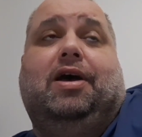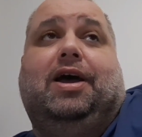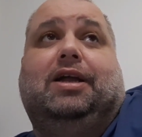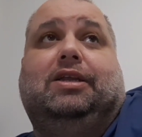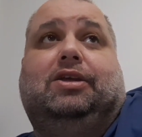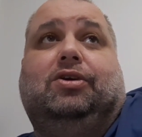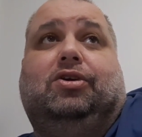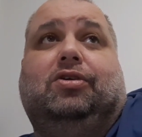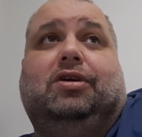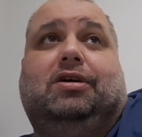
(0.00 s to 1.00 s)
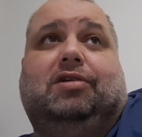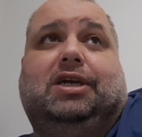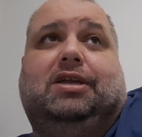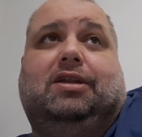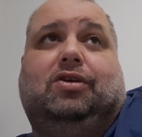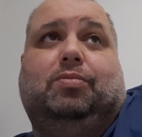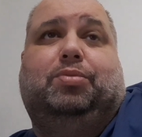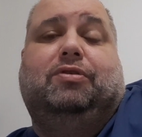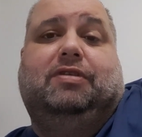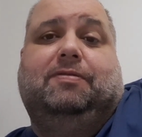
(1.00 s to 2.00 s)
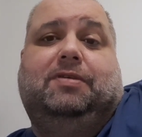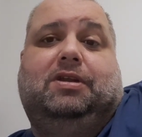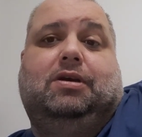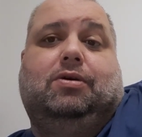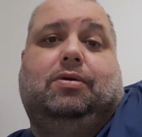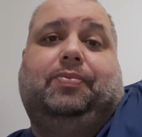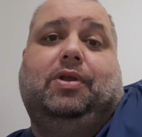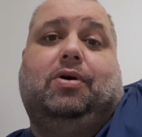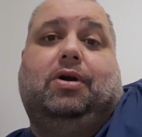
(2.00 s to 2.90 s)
and you should agree that you post a video